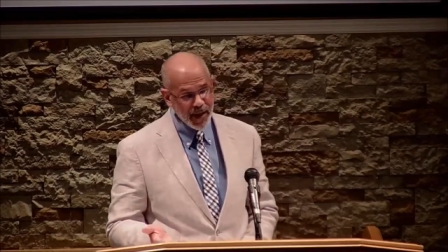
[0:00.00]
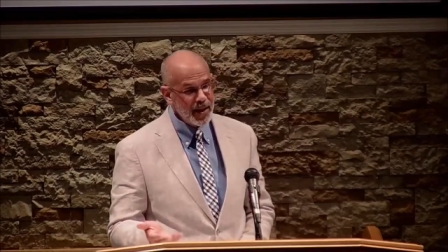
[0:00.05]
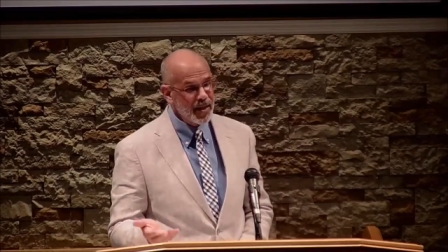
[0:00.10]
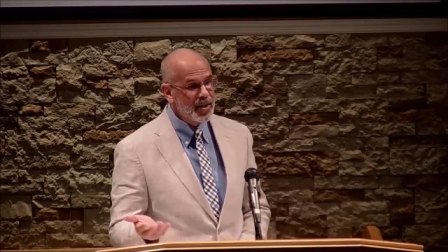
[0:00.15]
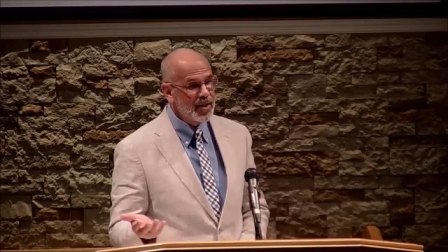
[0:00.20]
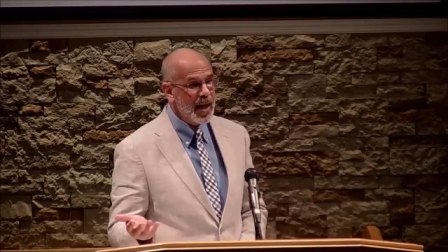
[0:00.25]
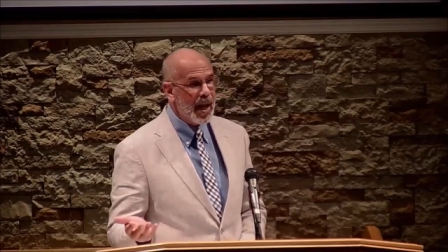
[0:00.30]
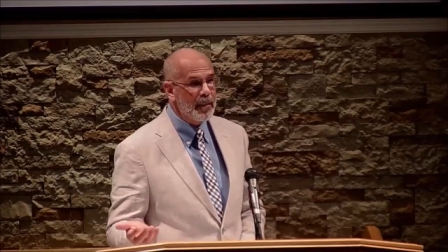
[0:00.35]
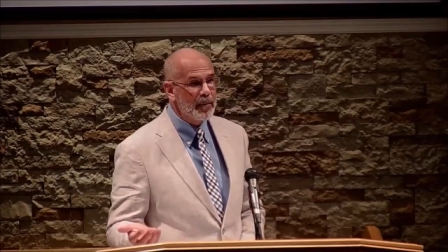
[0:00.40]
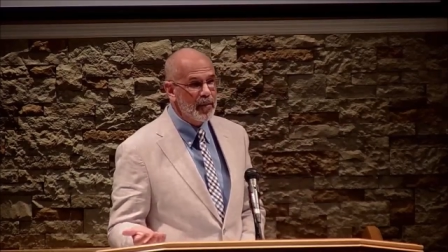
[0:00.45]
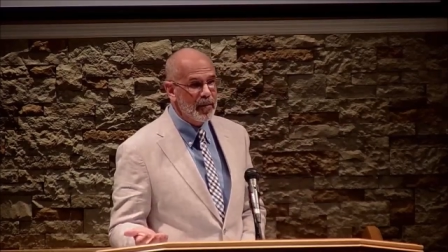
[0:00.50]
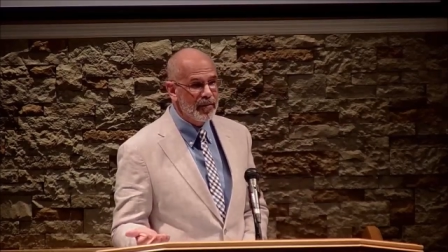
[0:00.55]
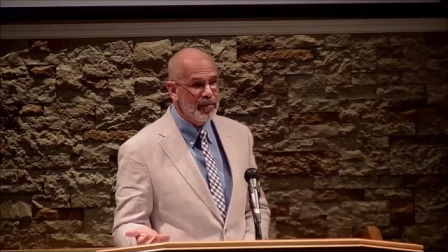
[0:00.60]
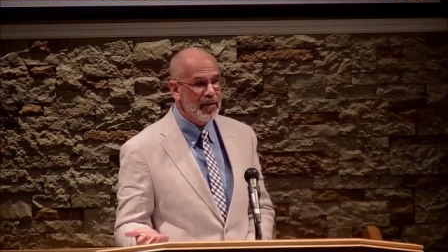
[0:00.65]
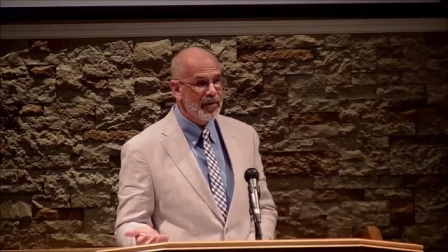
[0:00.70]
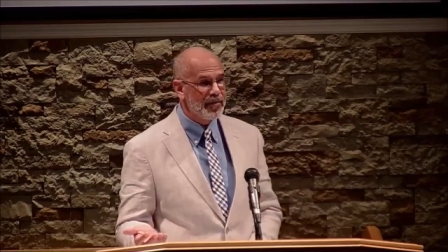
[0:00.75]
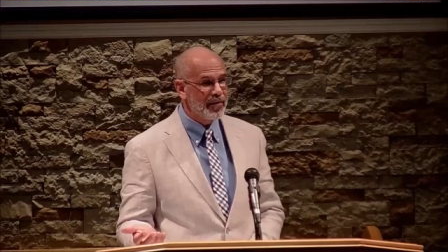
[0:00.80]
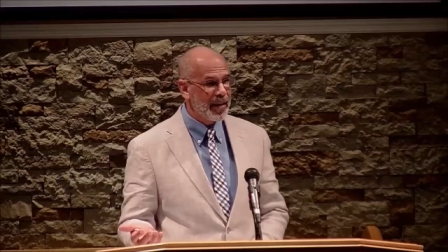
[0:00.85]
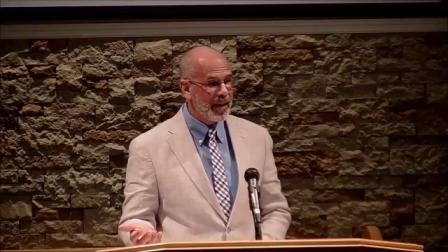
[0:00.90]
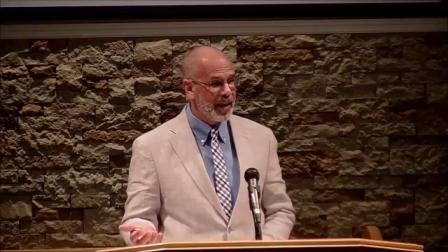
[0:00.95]
in chapter
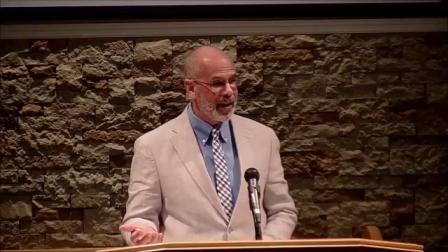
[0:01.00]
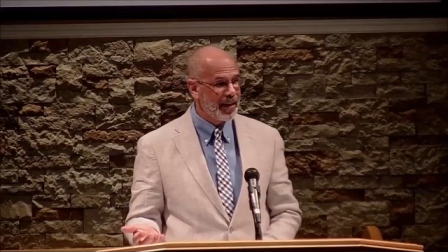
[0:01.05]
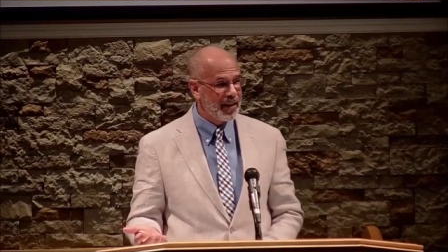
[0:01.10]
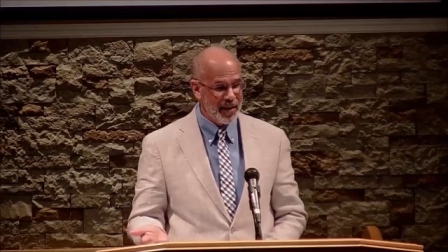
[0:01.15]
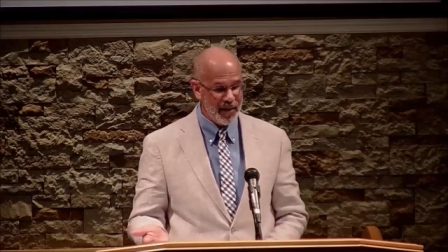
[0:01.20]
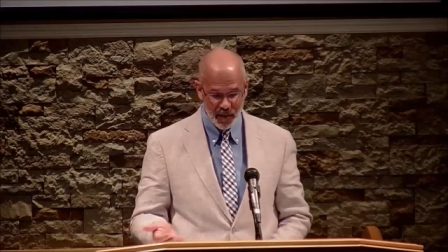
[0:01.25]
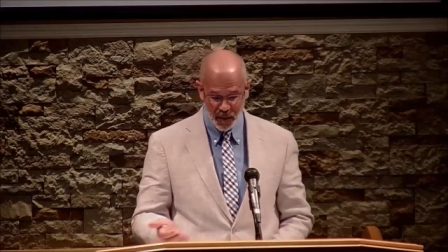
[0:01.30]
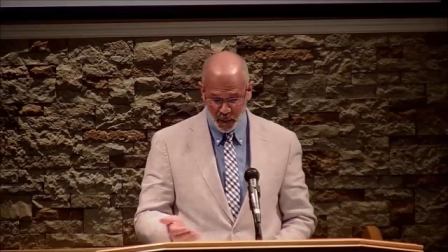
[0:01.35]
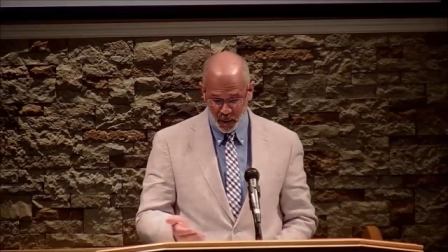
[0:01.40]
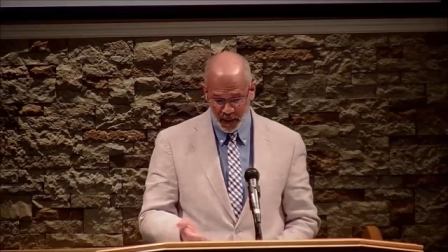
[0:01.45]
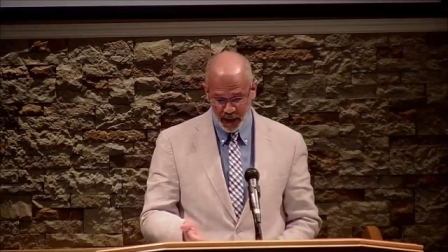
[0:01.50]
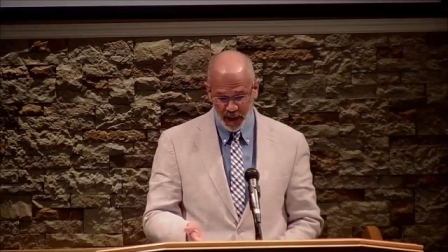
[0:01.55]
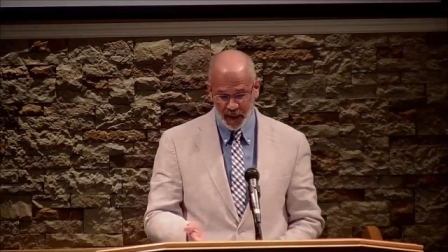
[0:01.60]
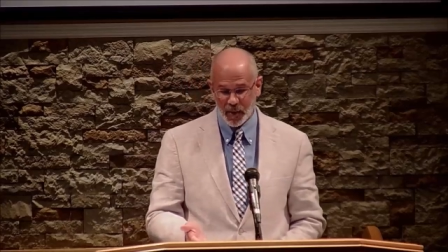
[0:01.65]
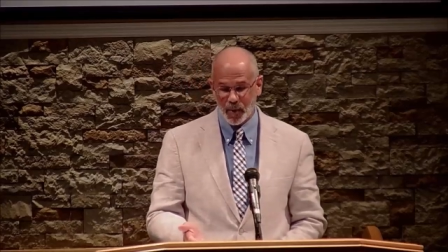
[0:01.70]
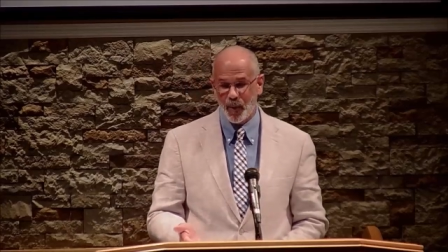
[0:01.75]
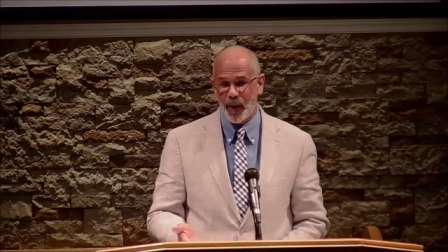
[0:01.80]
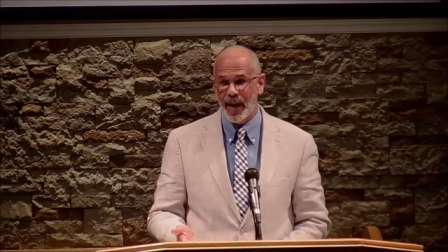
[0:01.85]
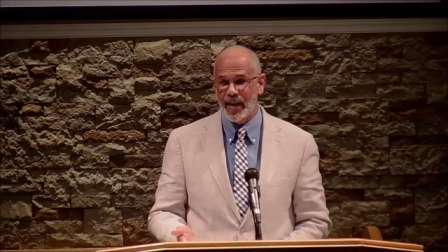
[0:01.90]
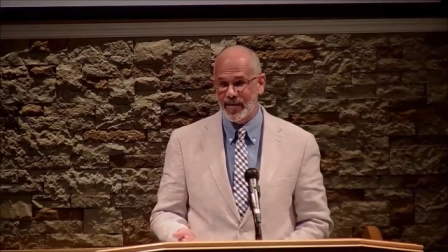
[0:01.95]
15. He's doing it
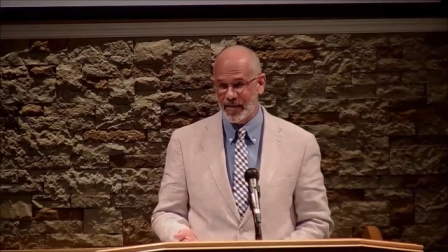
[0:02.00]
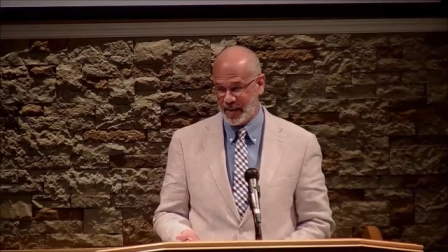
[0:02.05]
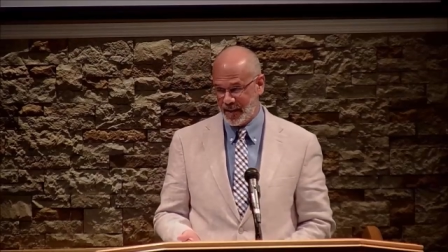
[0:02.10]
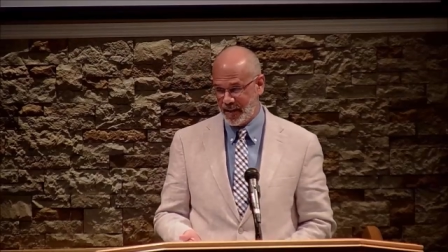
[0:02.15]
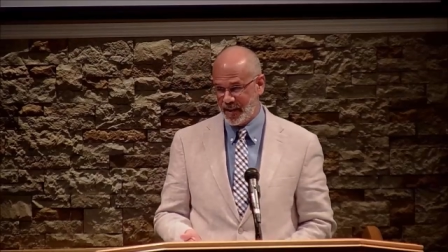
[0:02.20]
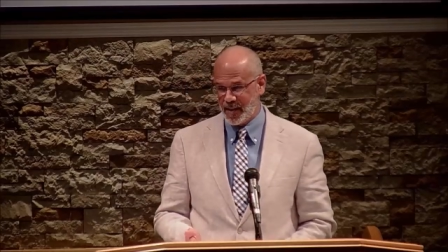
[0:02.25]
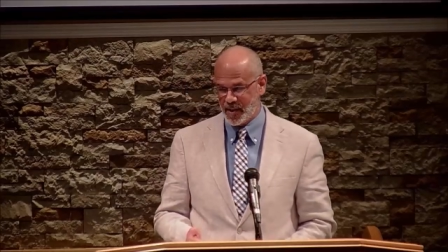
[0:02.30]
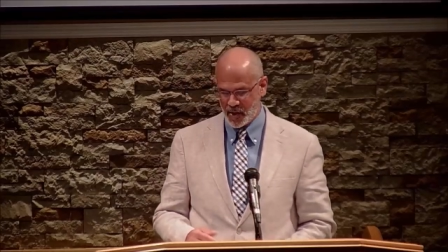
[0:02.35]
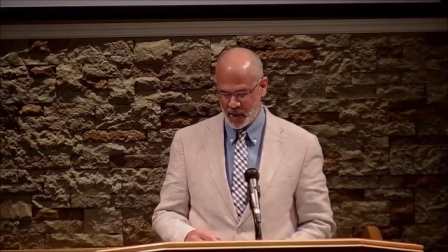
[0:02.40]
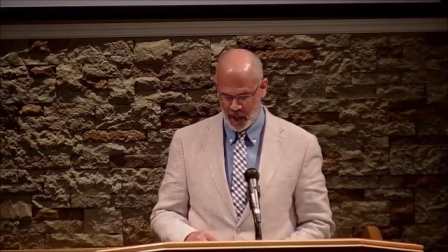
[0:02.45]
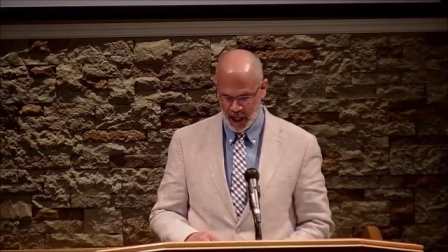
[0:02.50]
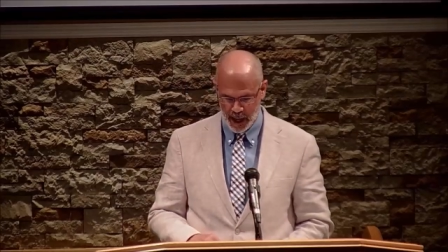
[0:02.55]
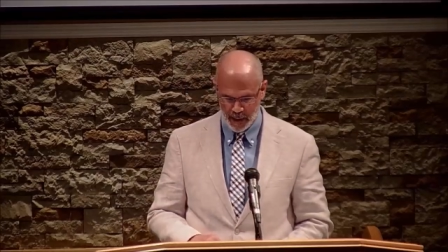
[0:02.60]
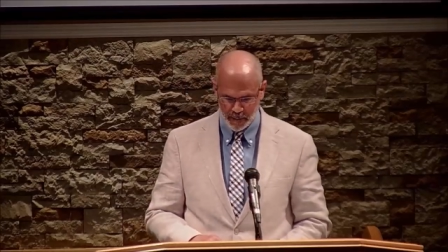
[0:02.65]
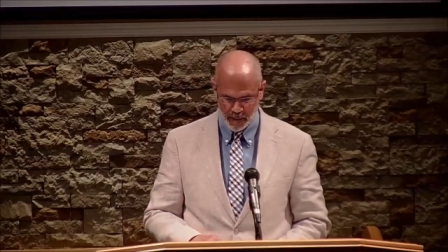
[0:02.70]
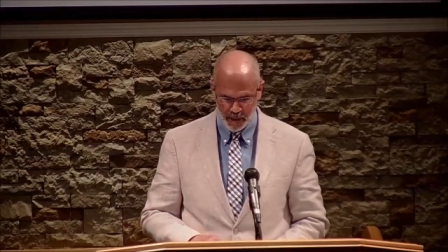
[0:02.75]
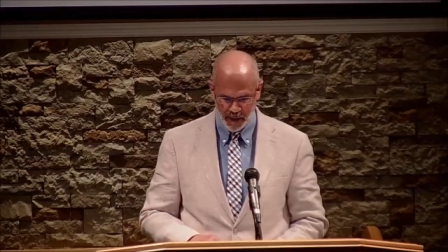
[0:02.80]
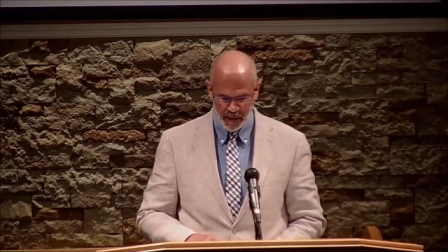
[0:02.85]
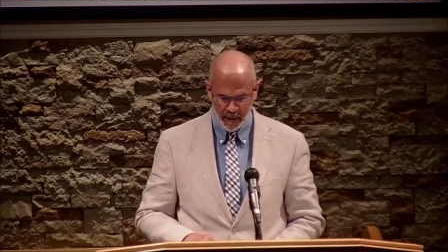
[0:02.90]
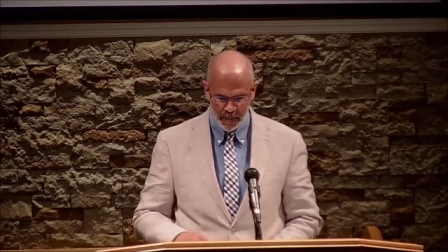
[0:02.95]
twice in this
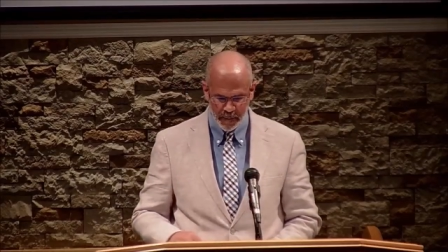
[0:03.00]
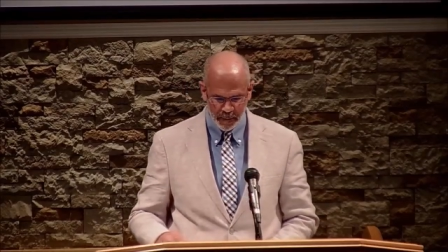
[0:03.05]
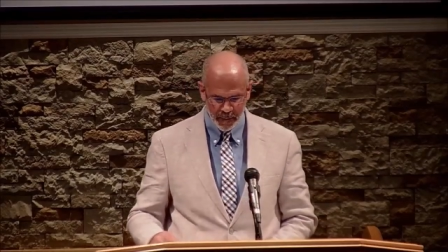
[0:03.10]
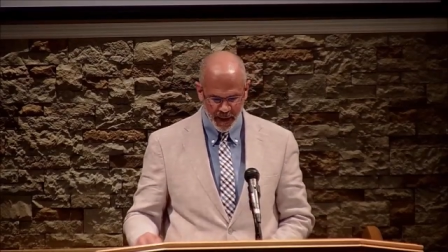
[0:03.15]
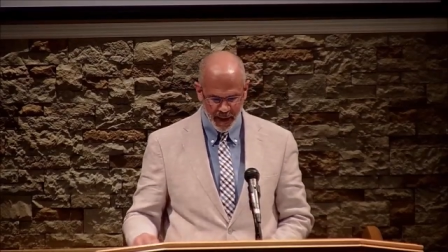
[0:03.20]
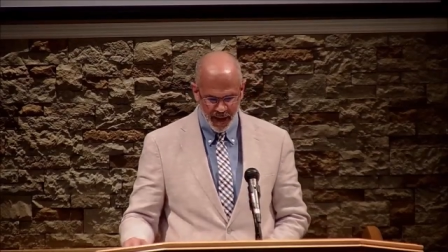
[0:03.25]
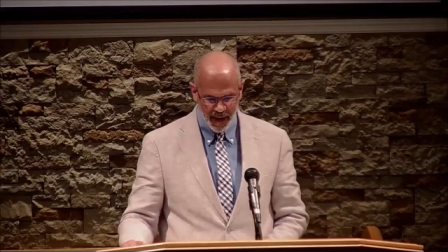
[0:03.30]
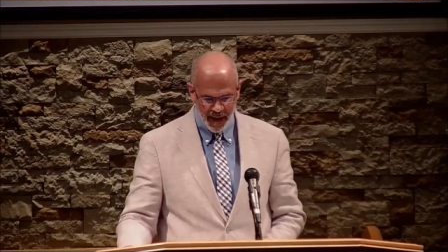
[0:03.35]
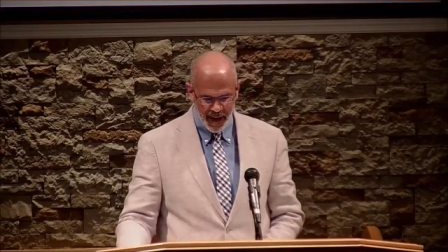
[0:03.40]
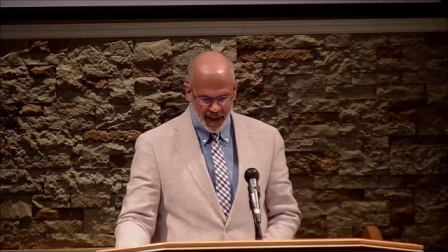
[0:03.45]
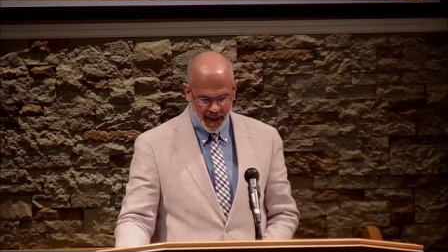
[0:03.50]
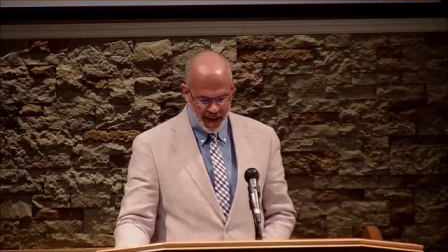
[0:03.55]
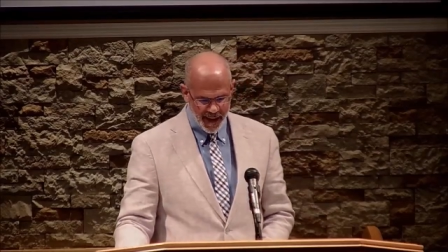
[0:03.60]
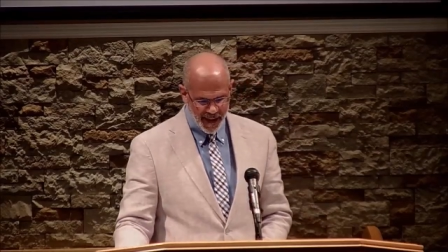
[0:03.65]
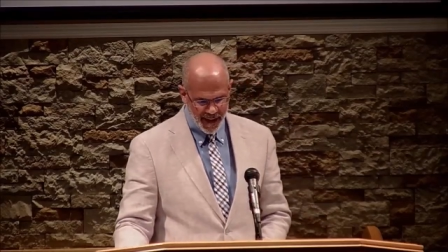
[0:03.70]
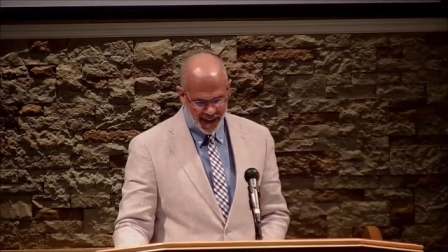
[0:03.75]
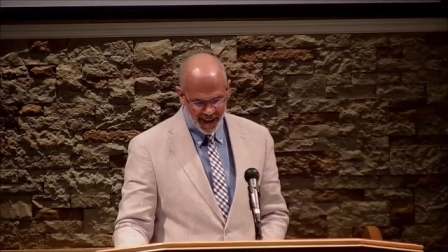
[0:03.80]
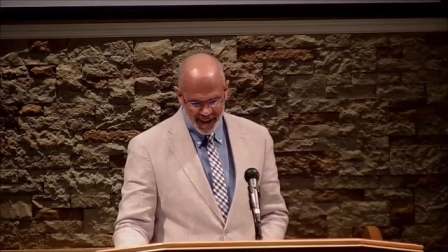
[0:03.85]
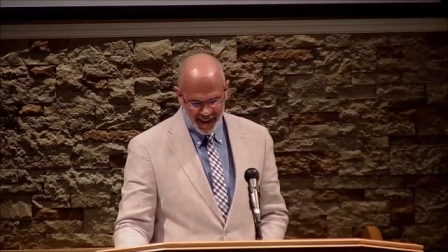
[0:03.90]
chapter. Uh,